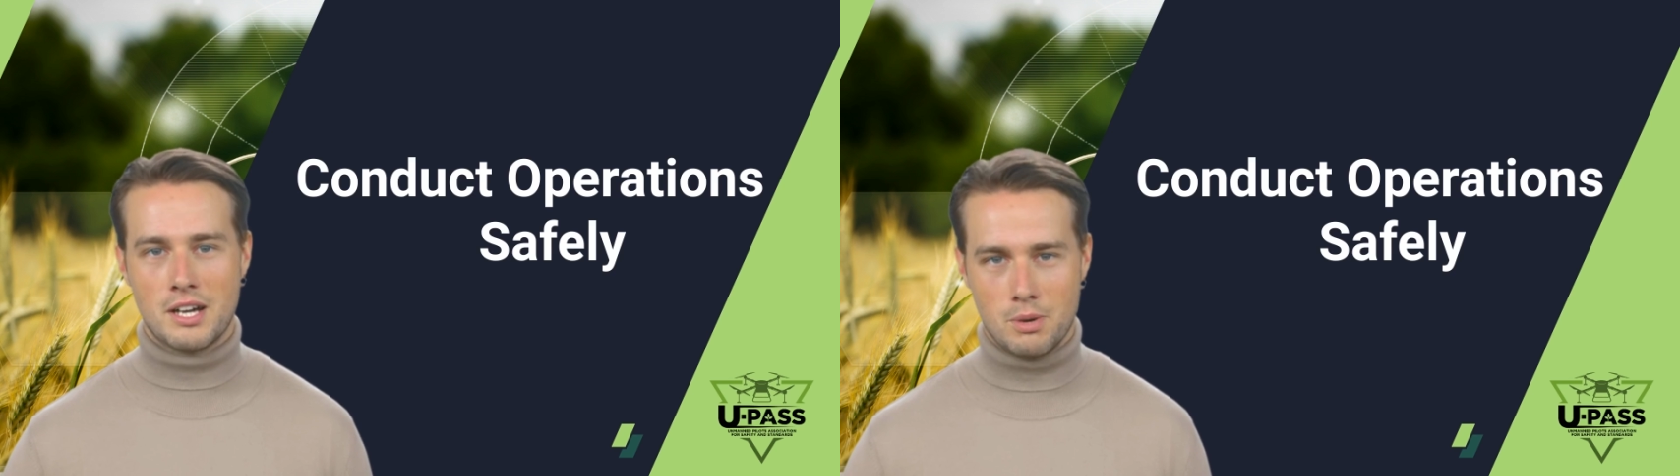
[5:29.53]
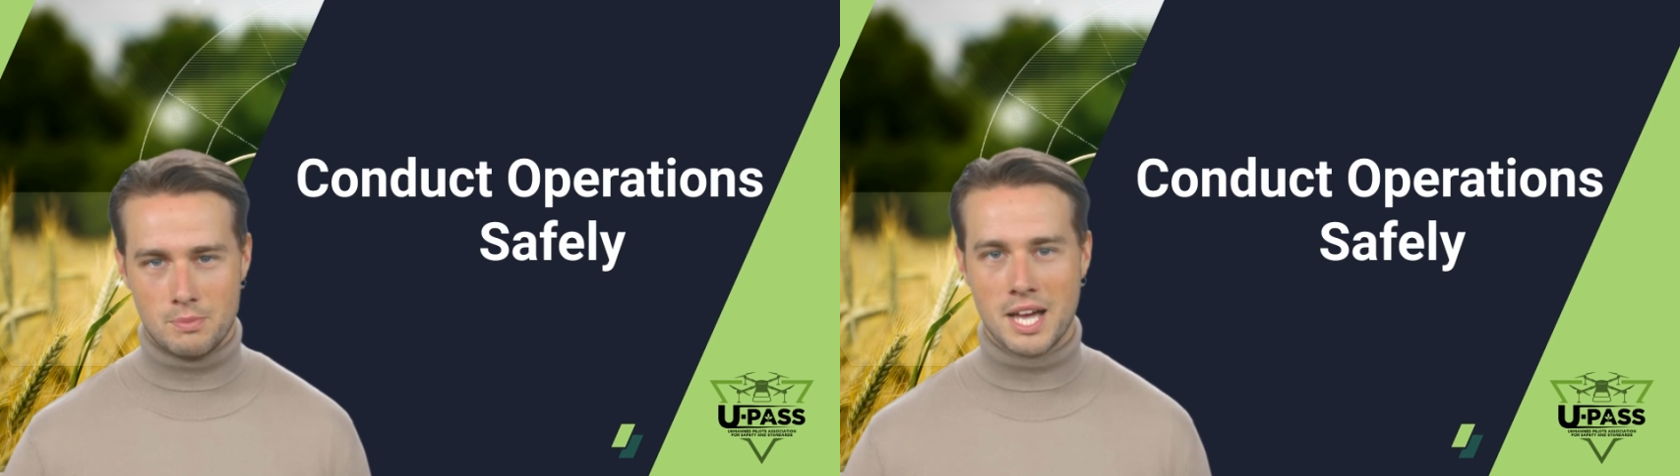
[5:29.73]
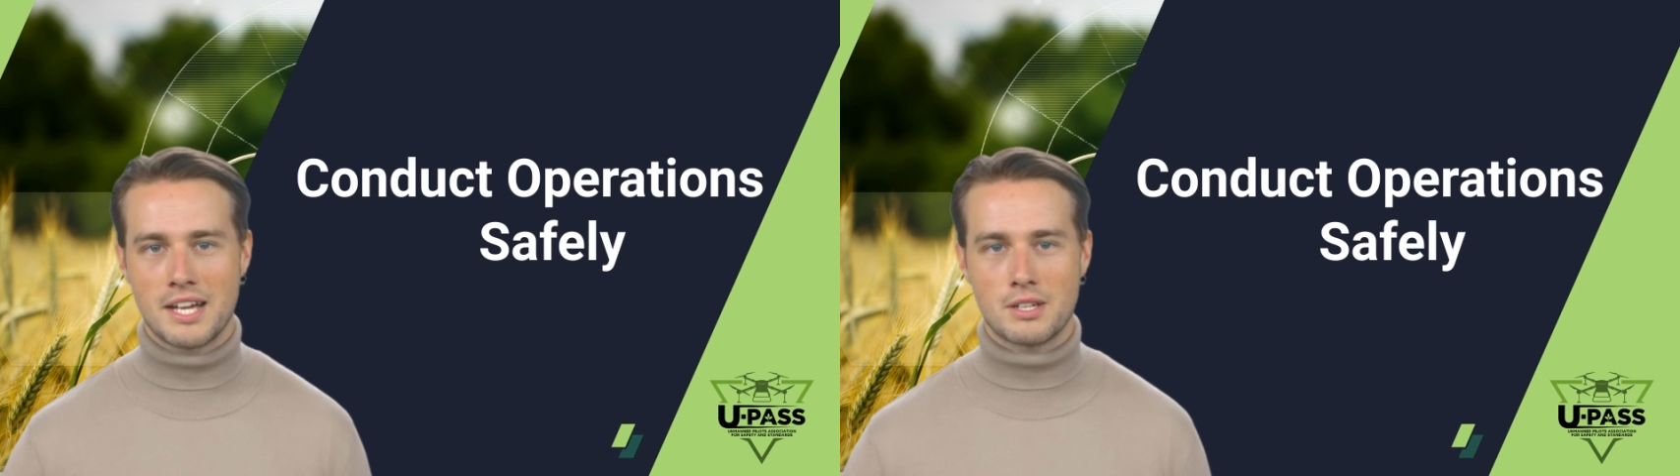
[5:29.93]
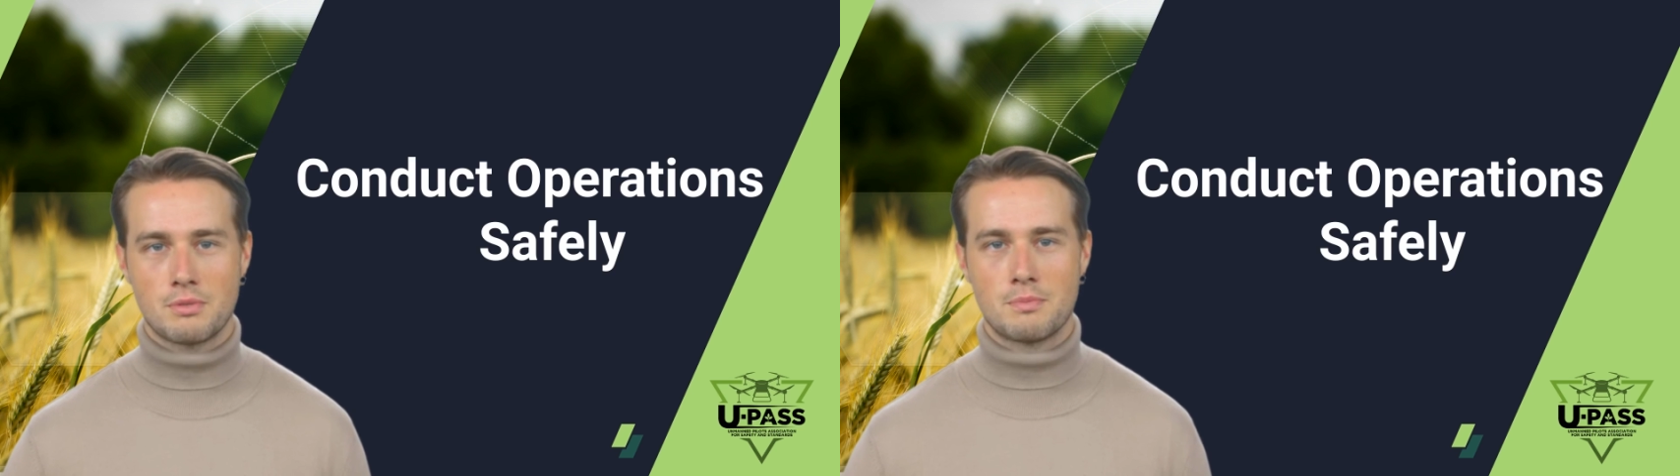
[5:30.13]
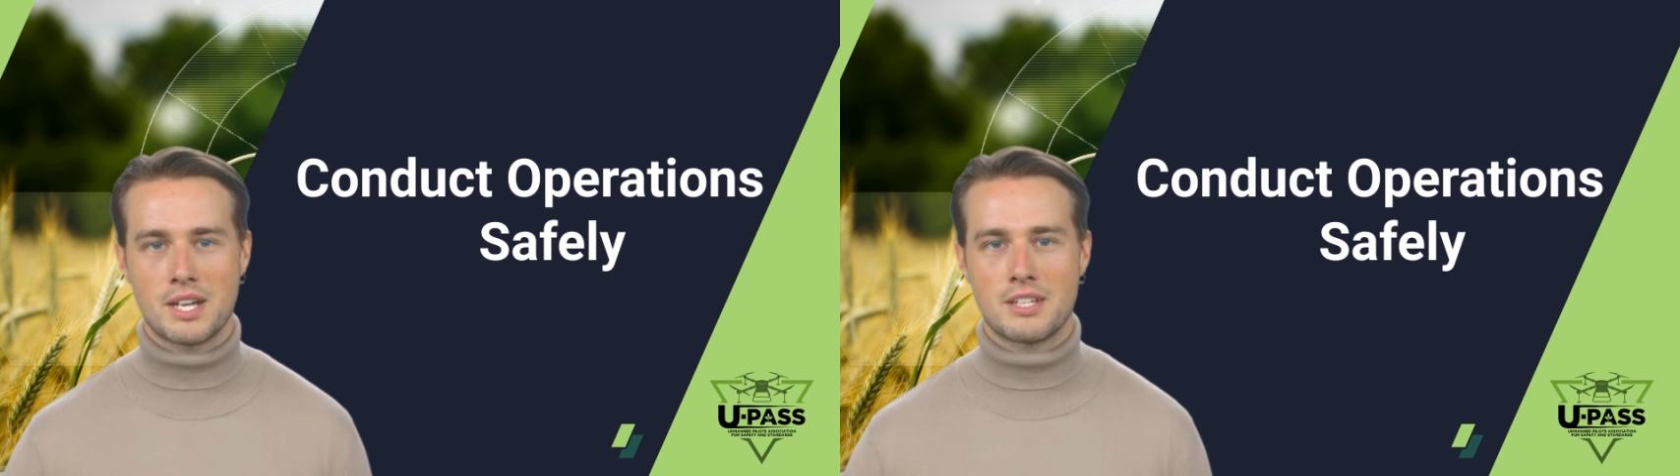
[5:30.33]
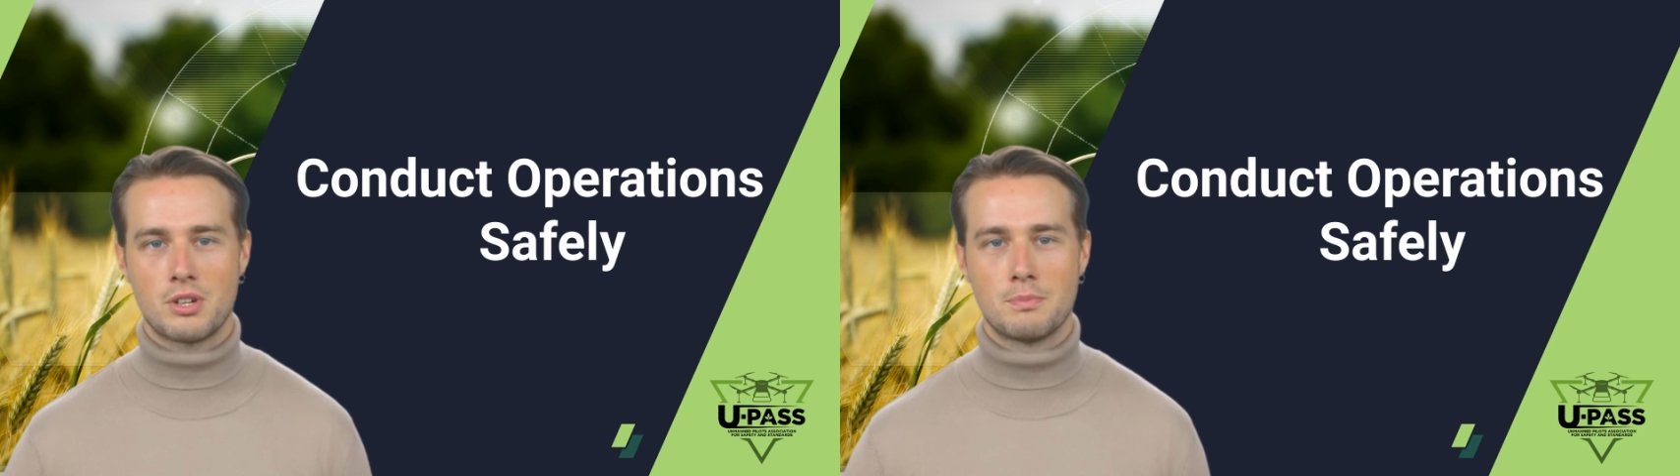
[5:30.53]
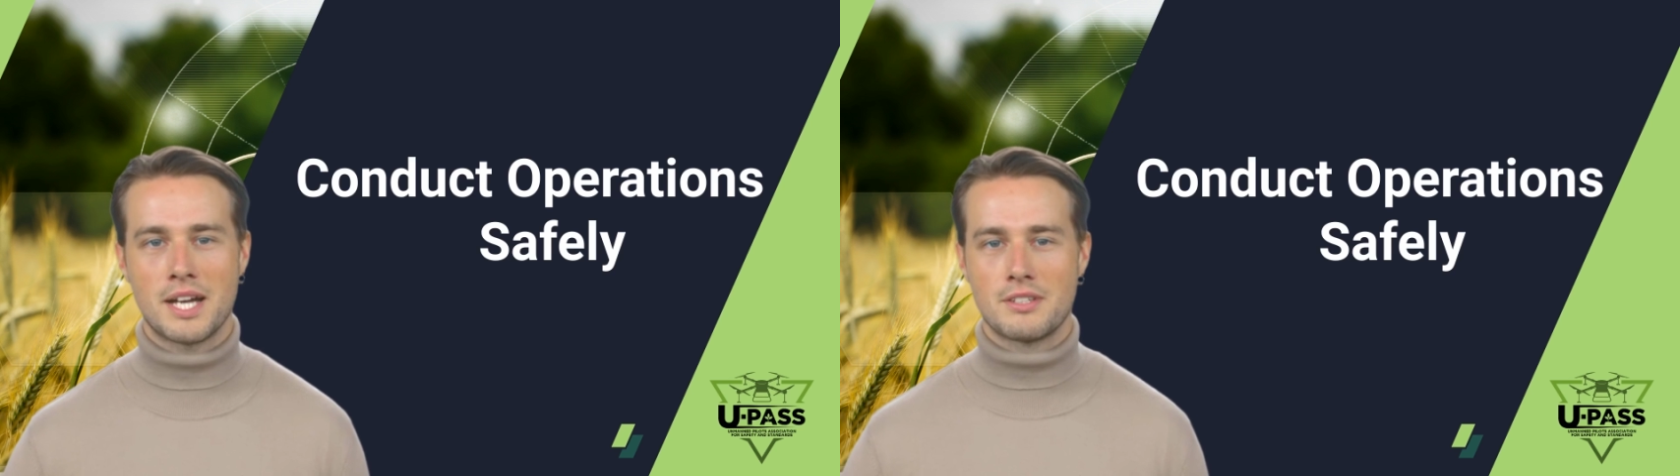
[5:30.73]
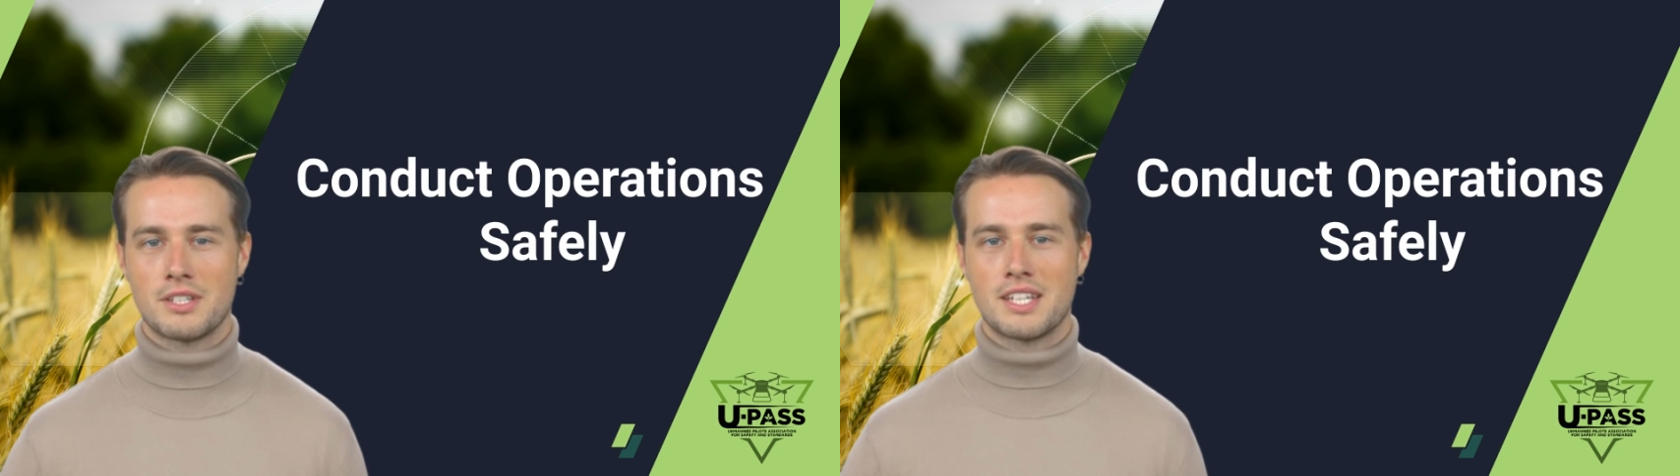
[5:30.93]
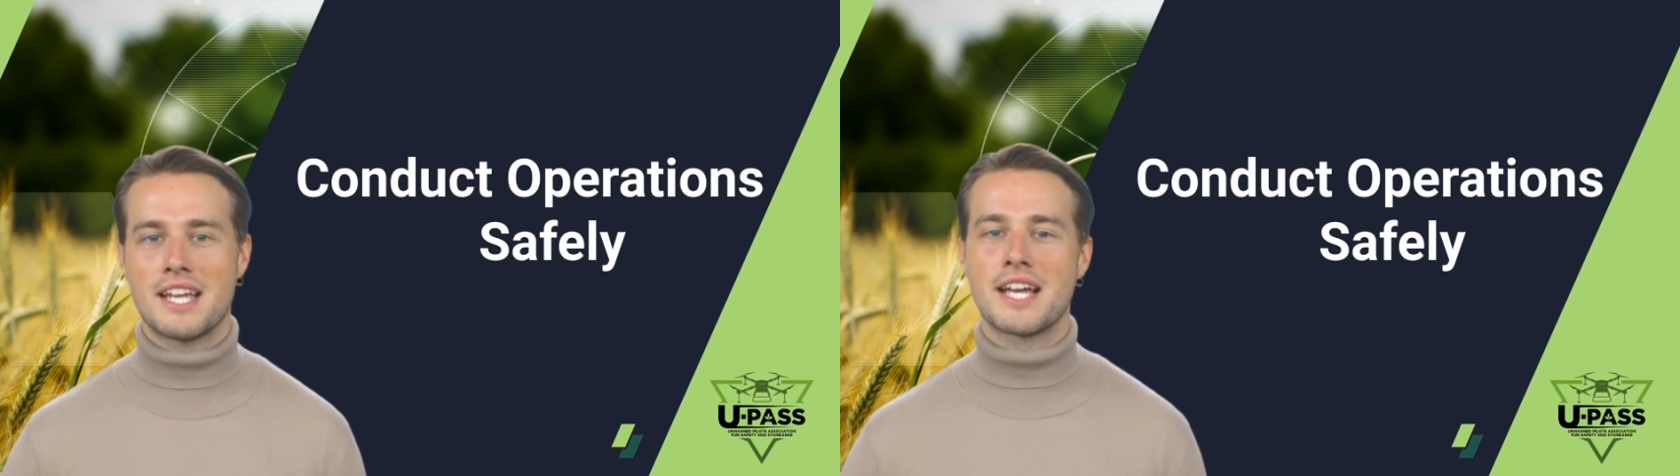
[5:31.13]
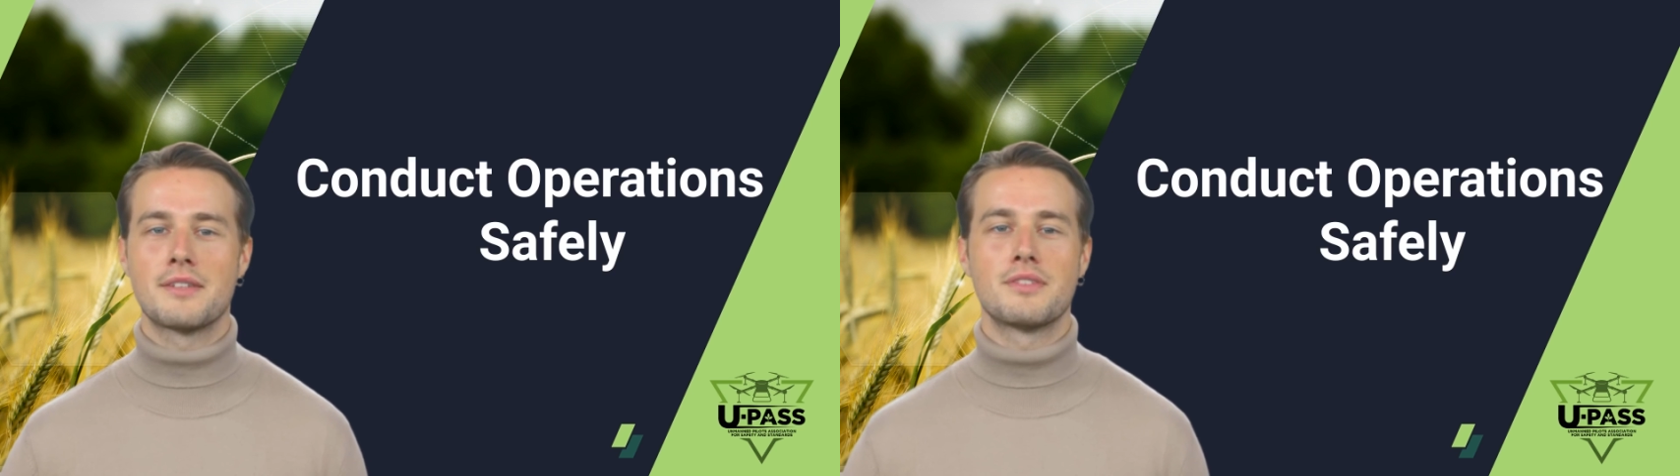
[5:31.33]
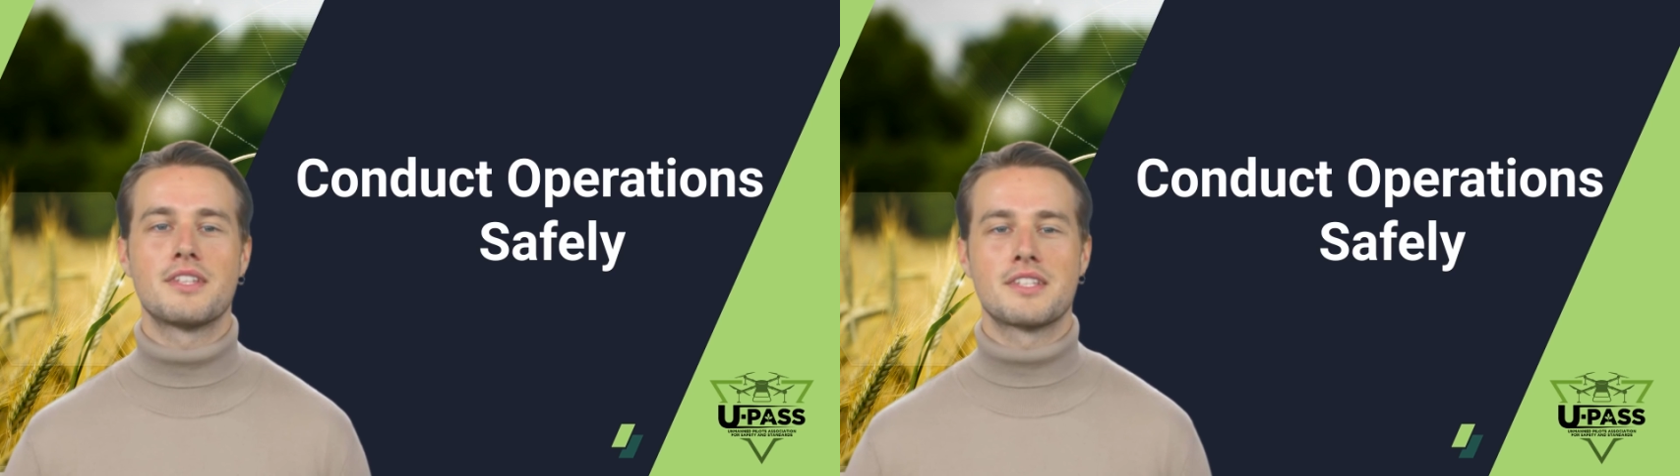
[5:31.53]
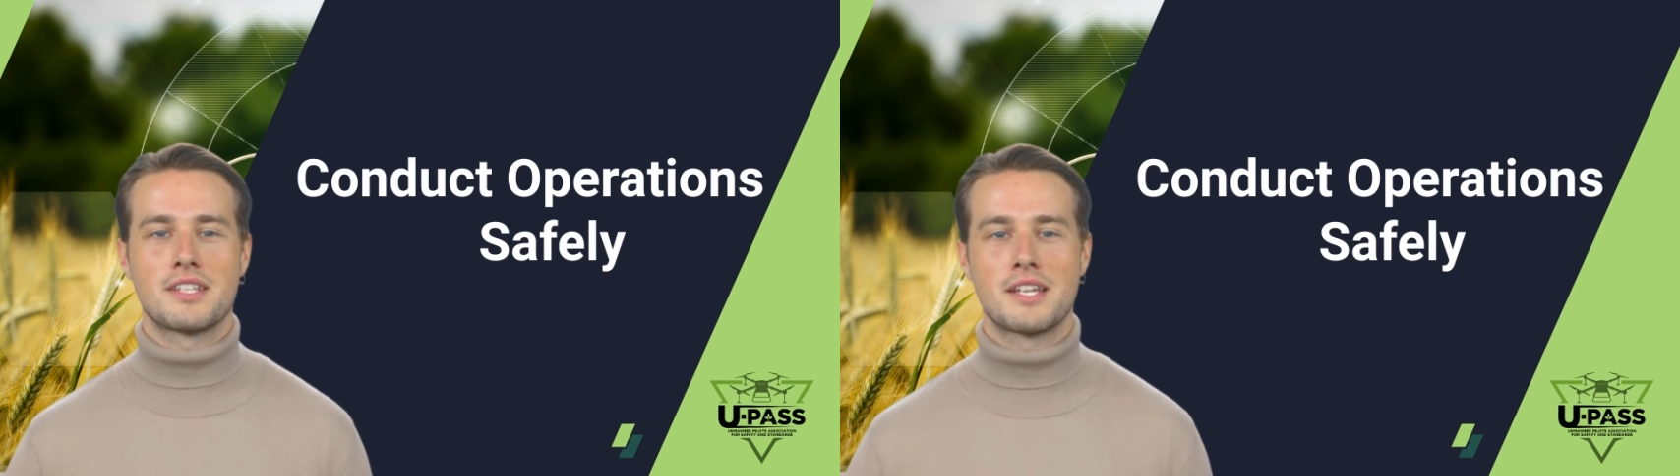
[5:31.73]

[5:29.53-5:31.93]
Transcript: a pilot must go back to the CAPS